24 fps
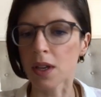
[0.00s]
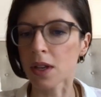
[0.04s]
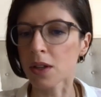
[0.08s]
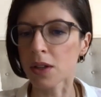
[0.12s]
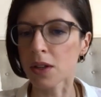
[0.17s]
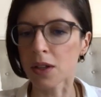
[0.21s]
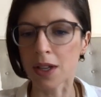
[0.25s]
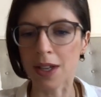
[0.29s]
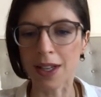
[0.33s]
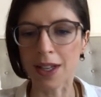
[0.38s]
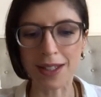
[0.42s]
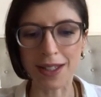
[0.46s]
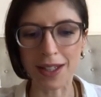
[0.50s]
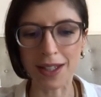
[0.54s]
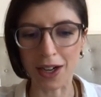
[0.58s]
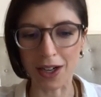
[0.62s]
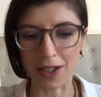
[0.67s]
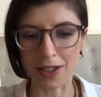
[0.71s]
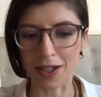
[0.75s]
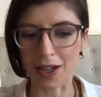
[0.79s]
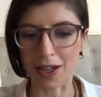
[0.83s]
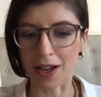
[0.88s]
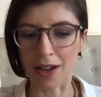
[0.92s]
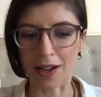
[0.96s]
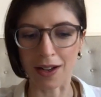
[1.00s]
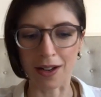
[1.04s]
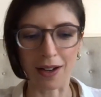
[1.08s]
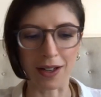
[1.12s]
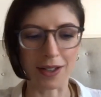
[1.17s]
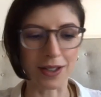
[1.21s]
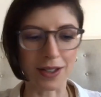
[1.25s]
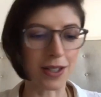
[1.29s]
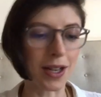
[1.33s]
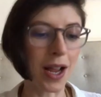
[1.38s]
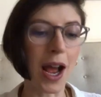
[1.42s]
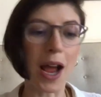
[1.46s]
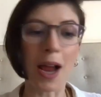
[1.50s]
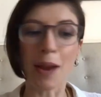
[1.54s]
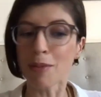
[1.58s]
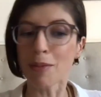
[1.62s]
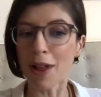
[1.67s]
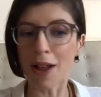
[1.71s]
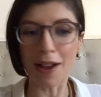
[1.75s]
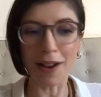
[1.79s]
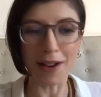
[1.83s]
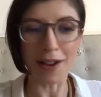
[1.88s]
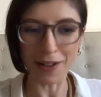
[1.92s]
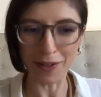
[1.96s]
is there a
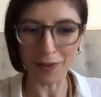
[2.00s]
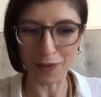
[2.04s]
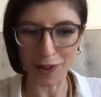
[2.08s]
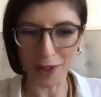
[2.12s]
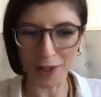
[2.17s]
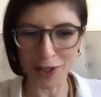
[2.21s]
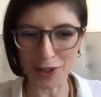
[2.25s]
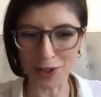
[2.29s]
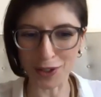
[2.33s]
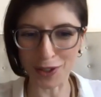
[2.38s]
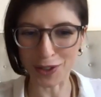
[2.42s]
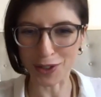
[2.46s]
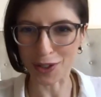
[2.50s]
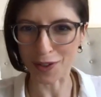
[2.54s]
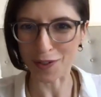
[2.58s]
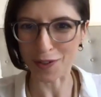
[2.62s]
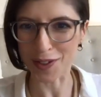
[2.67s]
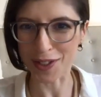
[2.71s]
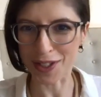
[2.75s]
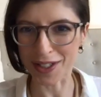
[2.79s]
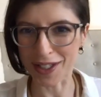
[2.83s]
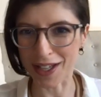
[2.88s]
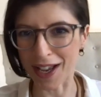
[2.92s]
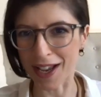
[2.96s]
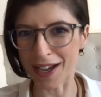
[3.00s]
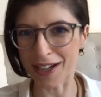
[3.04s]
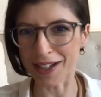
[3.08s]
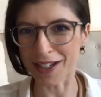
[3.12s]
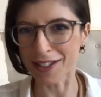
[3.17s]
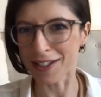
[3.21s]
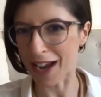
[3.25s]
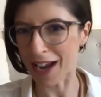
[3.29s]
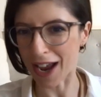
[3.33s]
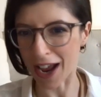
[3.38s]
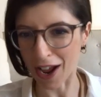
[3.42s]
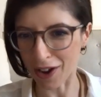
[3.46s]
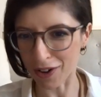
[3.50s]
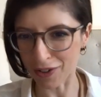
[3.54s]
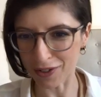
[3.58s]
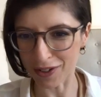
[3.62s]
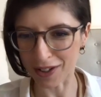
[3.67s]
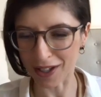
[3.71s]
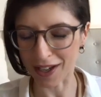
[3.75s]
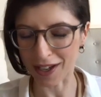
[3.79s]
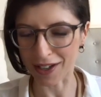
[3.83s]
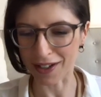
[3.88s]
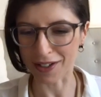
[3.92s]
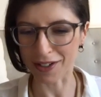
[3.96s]
timeline for the Digital Services Act now
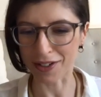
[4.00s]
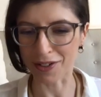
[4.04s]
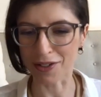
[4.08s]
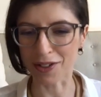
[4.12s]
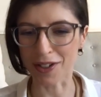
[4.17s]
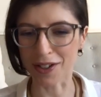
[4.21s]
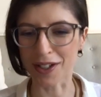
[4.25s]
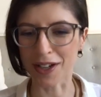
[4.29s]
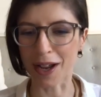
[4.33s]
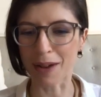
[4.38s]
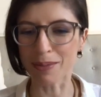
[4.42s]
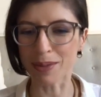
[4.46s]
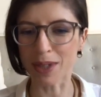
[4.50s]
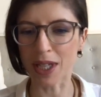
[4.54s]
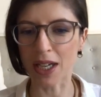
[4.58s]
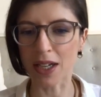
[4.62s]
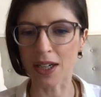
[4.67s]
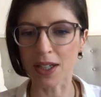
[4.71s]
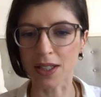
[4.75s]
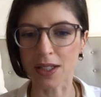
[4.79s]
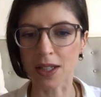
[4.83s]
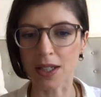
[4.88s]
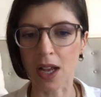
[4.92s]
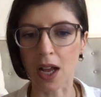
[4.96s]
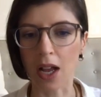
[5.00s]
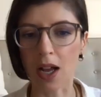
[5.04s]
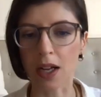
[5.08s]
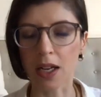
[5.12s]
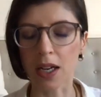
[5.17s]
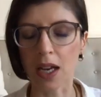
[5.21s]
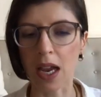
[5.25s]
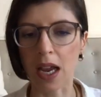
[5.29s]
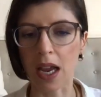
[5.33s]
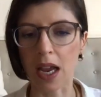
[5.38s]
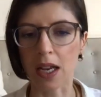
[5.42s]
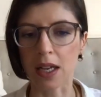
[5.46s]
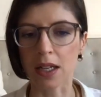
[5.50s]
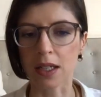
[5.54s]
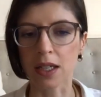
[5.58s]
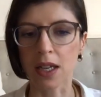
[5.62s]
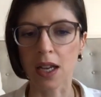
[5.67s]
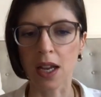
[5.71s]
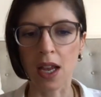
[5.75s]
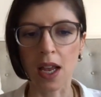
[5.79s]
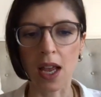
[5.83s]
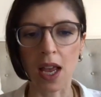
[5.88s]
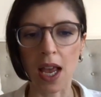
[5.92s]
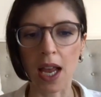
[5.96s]
that you can update us on, and
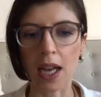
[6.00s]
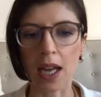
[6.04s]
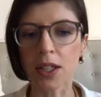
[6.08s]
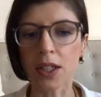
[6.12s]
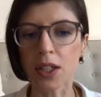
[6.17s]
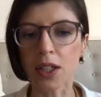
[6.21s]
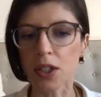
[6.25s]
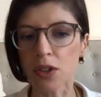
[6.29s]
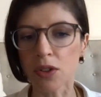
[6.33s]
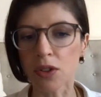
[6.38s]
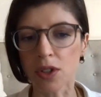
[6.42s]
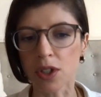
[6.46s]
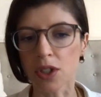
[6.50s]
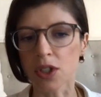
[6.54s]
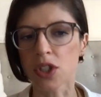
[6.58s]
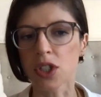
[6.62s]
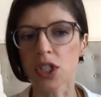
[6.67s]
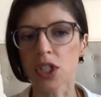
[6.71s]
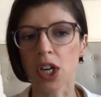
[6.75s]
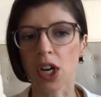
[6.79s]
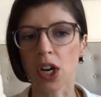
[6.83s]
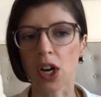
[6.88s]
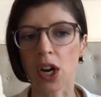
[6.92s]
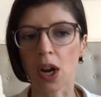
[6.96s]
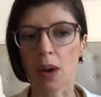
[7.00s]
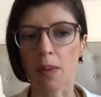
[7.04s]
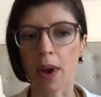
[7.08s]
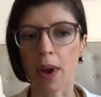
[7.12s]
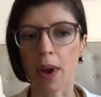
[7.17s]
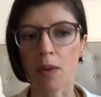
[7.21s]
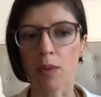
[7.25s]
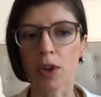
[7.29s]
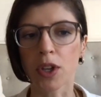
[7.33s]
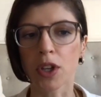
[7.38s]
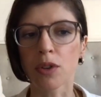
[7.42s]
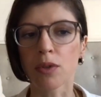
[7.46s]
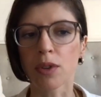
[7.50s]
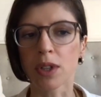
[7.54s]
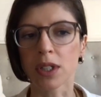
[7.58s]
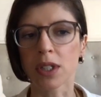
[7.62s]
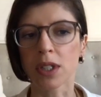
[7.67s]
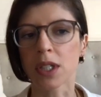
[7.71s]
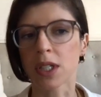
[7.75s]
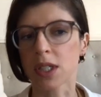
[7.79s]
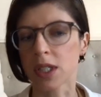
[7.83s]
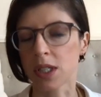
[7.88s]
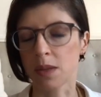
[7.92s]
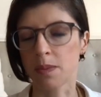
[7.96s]
anything you can share about what you
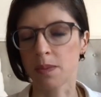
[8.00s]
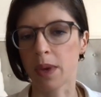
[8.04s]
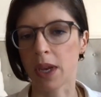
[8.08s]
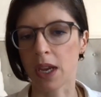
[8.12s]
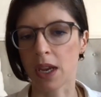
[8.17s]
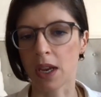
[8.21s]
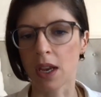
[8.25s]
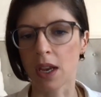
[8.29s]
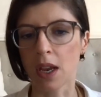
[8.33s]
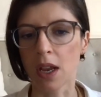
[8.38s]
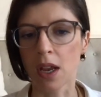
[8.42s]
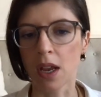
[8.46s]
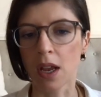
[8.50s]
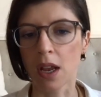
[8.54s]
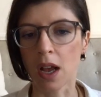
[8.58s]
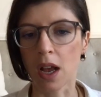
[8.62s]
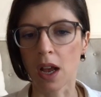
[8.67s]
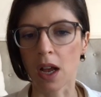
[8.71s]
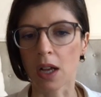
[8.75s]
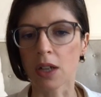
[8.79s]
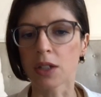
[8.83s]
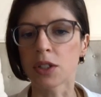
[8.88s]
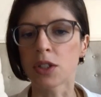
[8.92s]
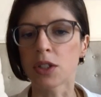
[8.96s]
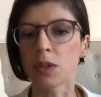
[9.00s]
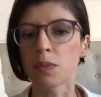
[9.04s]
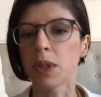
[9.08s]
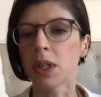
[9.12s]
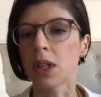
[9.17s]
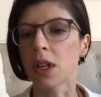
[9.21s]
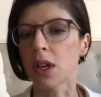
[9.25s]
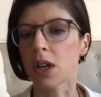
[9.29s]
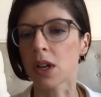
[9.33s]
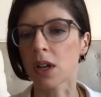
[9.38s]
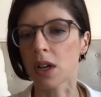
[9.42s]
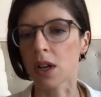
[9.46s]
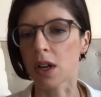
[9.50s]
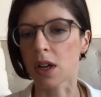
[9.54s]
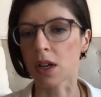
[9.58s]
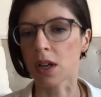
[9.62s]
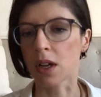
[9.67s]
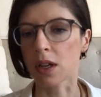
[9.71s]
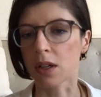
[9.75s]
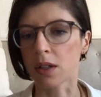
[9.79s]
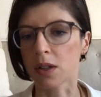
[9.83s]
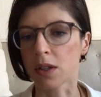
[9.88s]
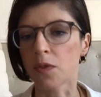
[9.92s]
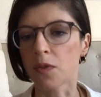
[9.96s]
anticipate to be the
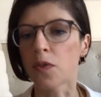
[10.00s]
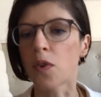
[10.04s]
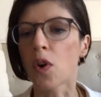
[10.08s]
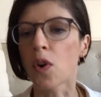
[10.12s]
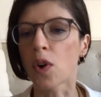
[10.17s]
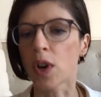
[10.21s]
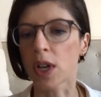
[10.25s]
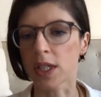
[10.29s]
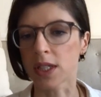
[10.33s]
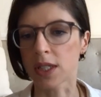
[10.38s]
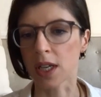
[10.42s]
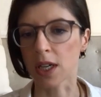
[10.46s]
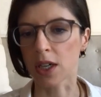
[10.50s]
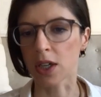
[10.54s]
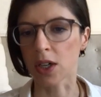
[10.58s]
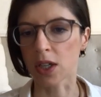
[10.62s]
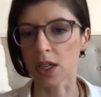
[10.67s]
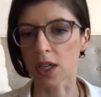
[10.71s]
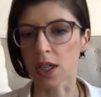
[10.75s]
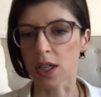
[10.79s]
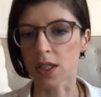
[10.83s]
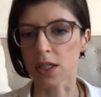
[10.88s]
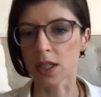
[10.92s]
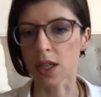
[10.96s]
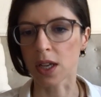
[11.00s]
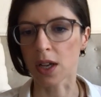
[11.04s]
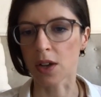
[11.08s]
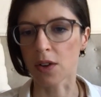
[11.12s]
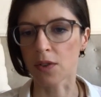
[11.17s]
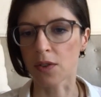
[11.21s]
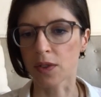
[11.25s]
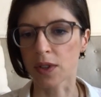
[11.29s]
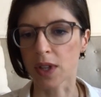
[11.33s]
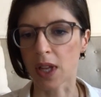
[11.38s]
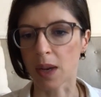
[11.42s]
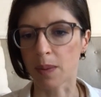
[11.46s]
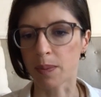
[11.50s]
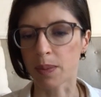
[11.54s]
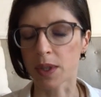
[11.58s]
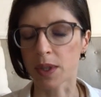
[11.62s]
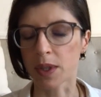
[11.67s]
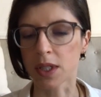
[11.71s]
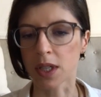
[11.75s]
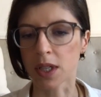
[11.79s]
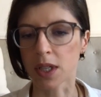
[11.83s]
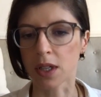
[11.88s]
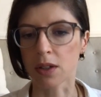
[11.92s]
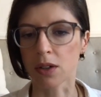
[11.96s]
focus areas of that
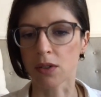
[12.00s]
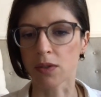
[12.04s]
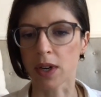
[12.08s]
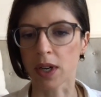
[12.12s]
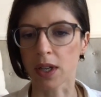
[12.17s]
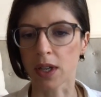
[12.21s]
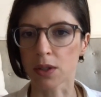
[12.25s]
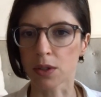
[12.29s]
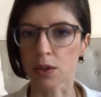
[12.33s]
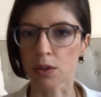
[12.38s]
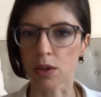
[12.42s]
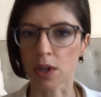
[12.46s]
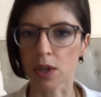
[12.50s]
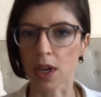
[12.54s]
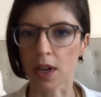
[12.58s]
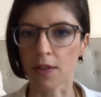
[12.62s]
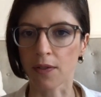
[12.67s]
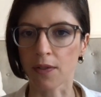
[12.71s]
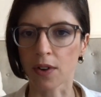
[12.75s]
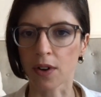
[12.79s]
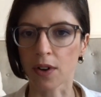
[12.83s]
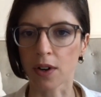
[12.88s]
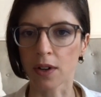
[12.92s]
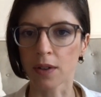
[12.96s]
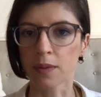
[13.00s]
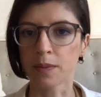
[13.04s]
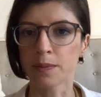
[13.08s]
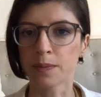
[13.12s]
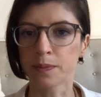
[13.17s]
particular regulatory effort?